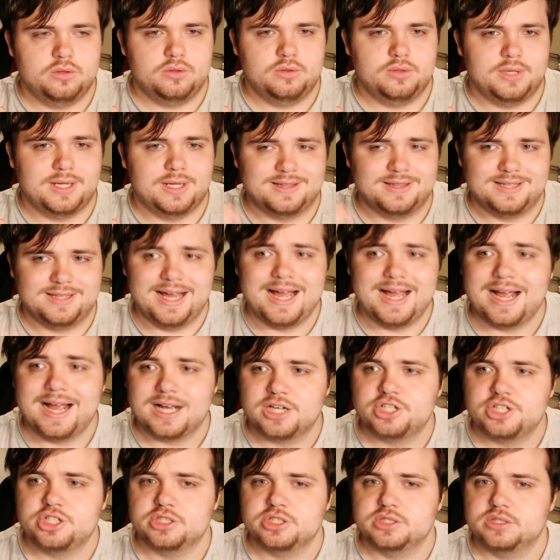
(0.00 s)
and the
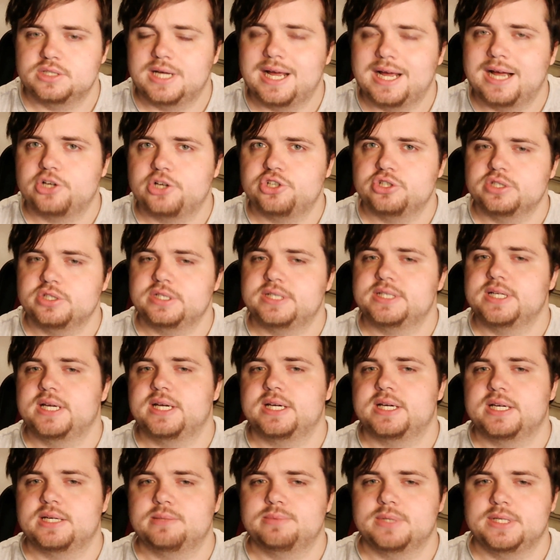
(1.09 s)
action actually
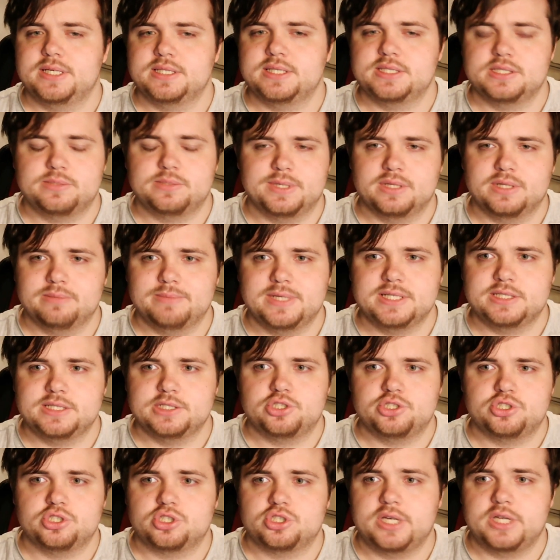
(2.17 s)
taking place is where the message
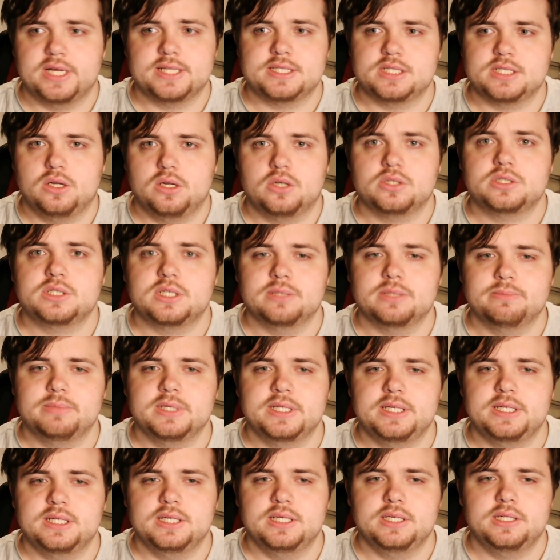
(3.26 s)
just gets lost
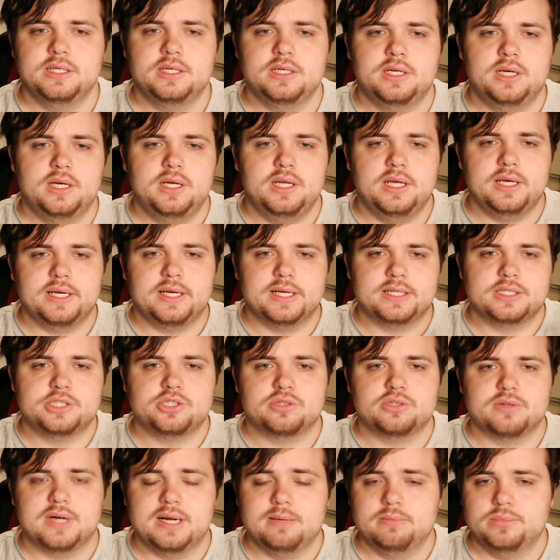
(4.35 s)
completely. It gets
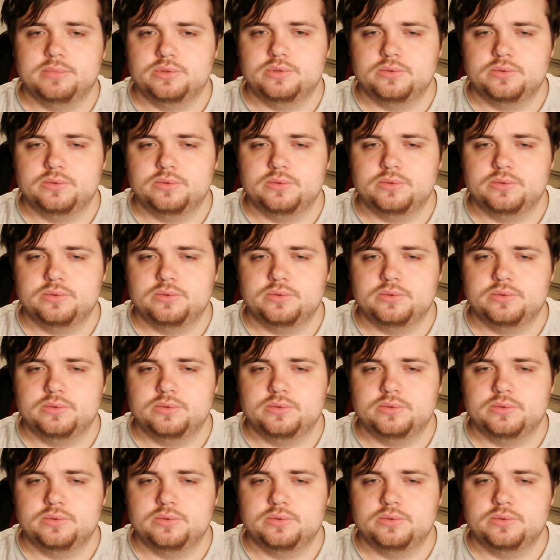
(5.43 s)
scrambled.